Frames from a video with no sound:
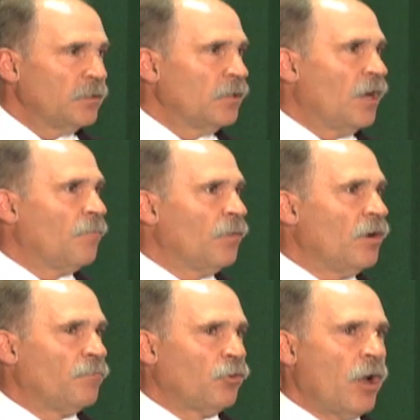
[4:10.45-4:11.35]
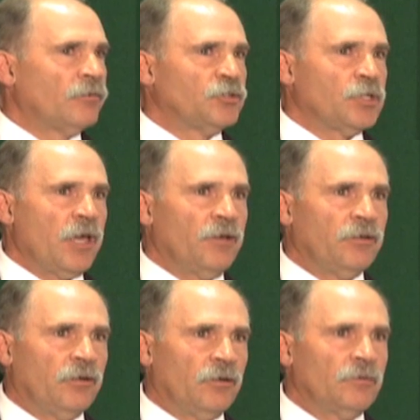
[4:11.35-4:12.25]
I'm proud to stand
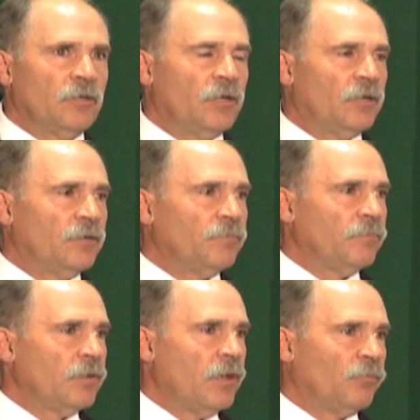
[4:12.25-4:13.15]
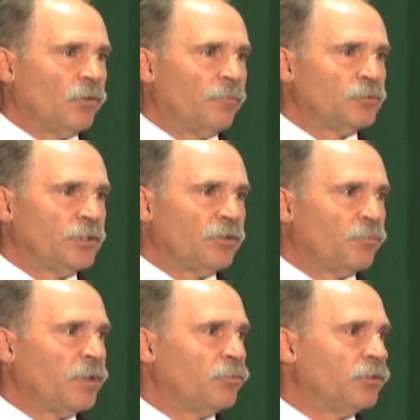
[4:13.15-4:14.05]
here and represent the
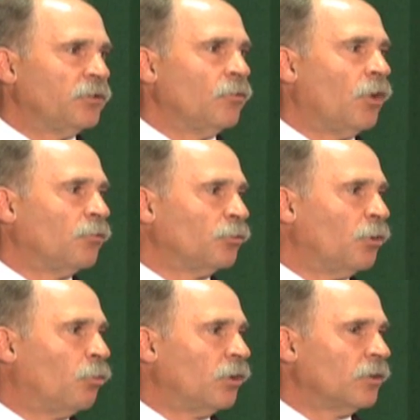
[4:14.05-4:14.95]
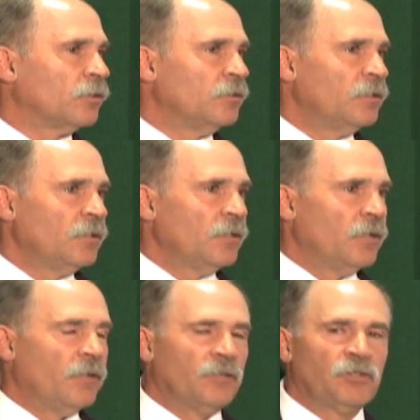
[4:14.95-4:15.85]
people that do all the real work.
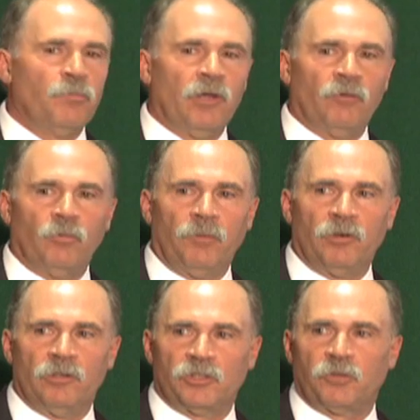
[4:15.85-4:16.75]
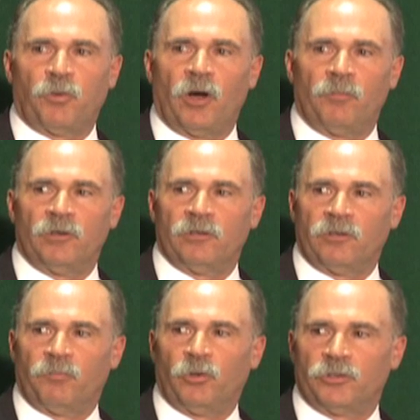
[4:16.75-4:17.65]
And that's the men and women of this department
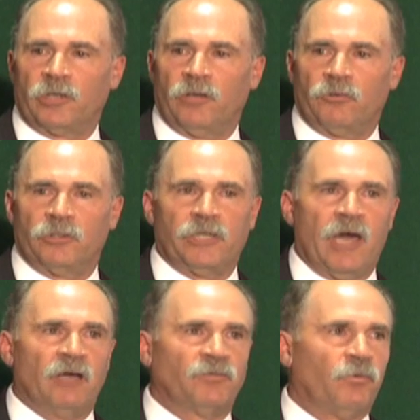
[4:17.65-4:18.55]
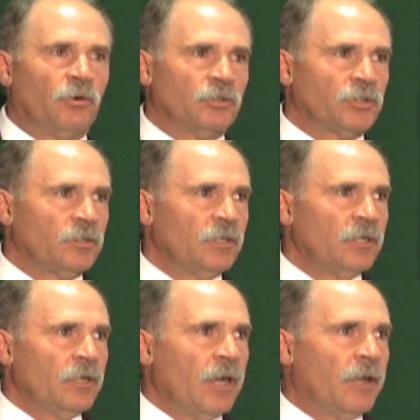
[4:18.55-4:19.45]
that pulled together a task force
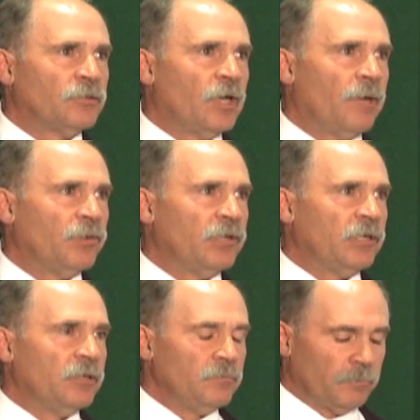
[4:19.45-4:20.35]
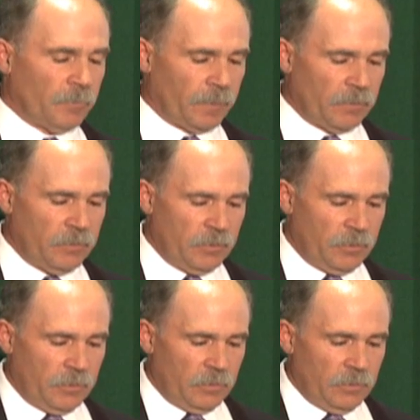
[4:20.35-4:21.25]
at a time of need.
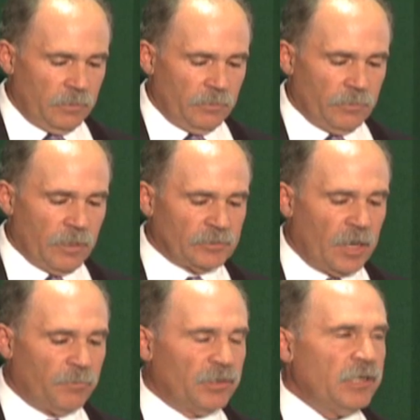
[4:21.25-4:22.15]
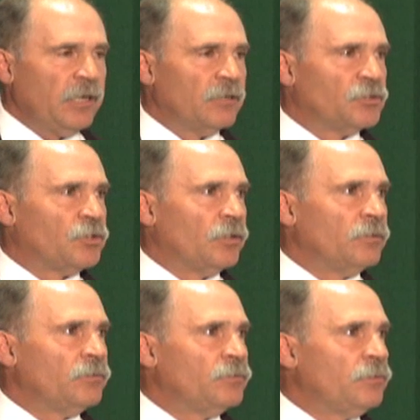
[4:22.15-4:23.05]
That time of need is
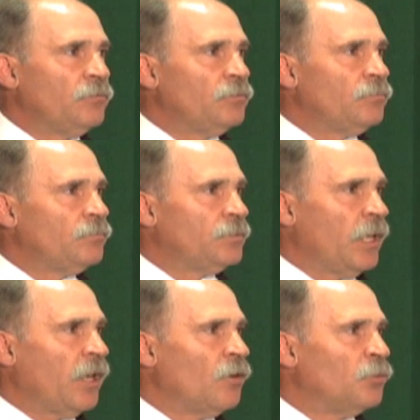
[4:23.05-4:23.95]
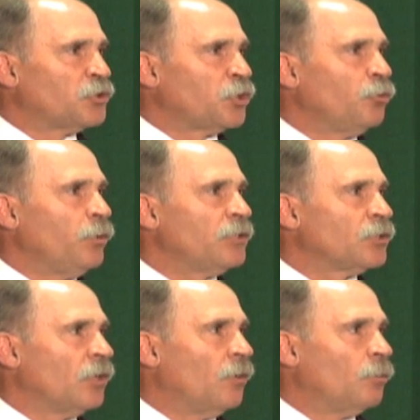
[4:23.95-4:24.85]
the day almost 2 weeks
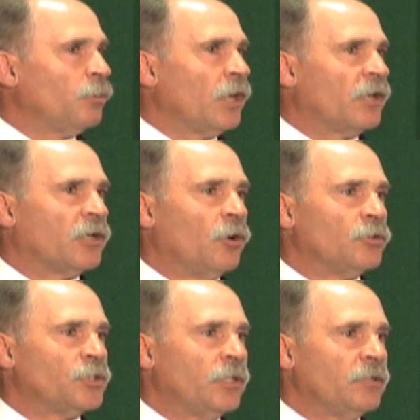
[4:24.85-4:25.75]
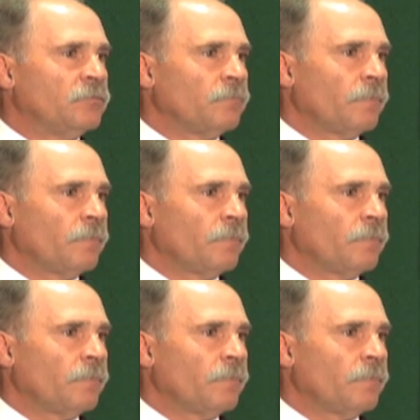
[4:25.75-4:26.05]
ago when we got a CODIS hit,